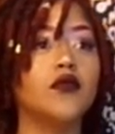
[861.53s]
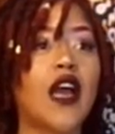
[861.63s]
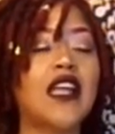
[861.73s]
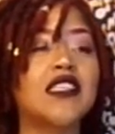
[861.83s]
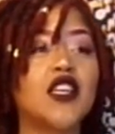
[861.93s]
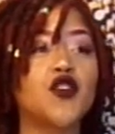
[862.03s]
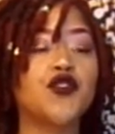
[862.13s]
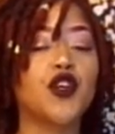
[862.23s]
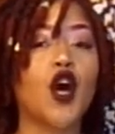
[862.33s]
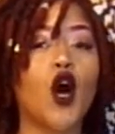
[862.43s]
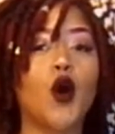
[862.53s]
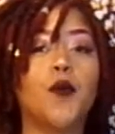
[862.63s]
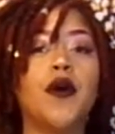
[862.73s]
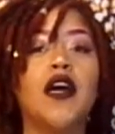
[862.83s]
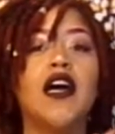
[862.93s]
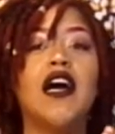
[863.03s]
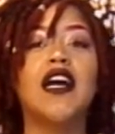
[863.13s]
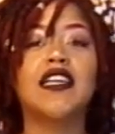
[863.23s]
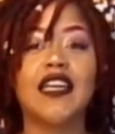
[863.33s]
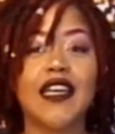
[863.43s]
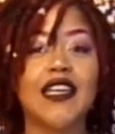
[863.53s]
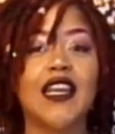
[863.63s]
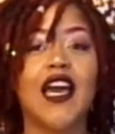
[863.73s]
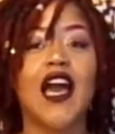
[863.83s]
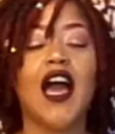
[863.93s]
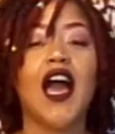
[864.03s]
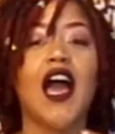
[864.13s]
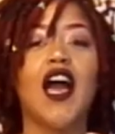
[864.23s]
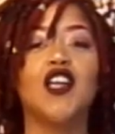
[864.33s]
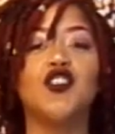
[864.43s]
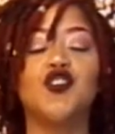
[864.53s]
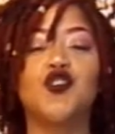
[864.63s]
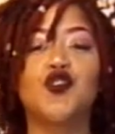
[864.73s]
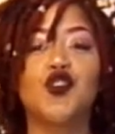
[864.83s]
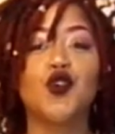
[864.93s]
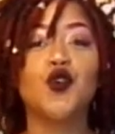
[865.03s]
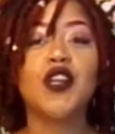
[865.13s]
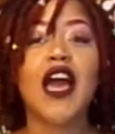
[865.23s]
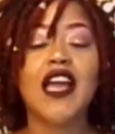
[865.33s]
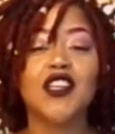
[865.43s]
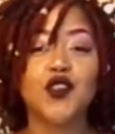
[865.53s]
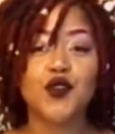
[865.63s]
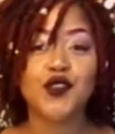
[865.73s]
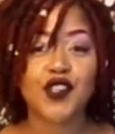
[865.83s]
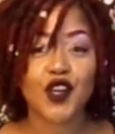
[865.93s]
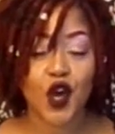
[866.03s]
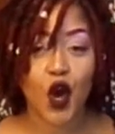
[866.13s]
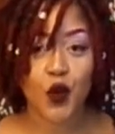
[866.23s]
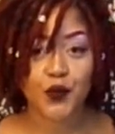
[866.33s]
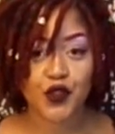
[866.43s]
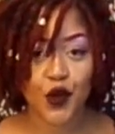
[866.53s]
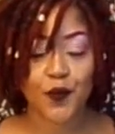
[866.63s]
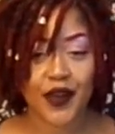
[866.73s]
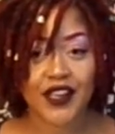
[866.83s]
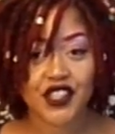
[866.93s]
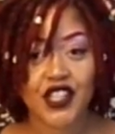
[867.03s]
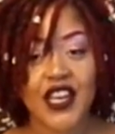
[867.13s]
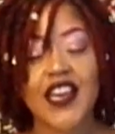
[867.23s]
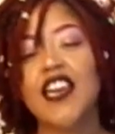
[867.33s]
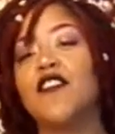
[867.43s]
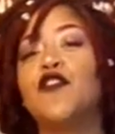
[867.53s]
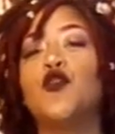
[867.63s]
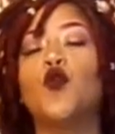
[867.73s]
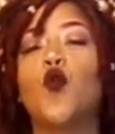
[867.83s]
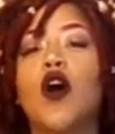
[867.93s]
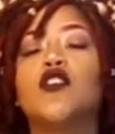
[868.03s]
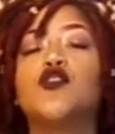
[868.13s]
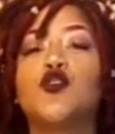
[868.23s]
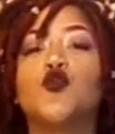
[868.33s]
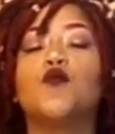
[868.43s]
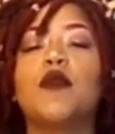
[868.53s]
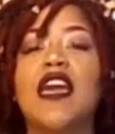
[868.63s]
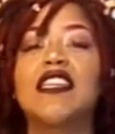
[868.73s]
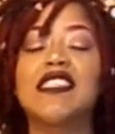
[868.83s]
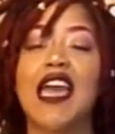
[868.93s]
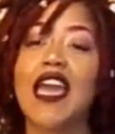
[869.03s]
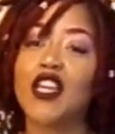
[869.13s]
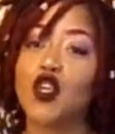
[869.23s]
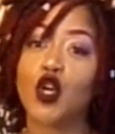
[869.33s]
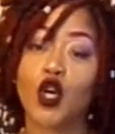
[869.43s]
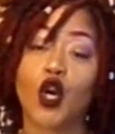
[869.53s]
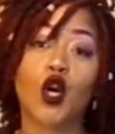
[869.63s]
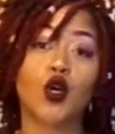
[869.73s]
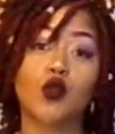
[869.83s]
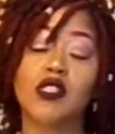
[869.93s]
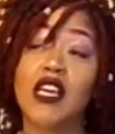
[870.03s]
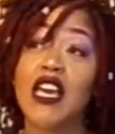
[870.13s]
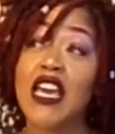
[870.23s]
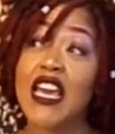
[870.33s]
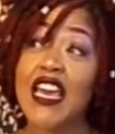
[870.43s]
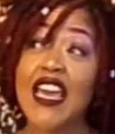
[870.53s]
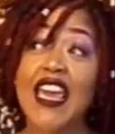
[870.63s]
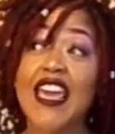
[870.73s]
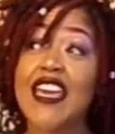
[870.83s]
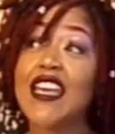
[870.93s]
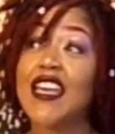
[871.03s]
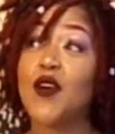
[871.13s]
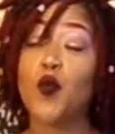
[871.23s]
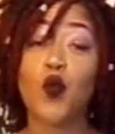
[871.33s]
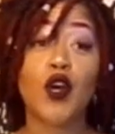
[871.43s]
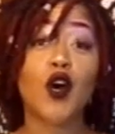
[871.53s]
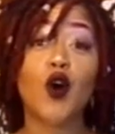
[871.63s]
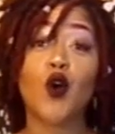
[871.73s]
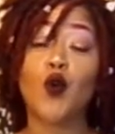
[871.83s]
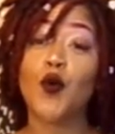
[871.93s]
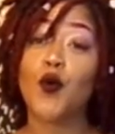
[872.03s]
did use the comb again. Do not use the comb so much if you want to maintain your curls. It will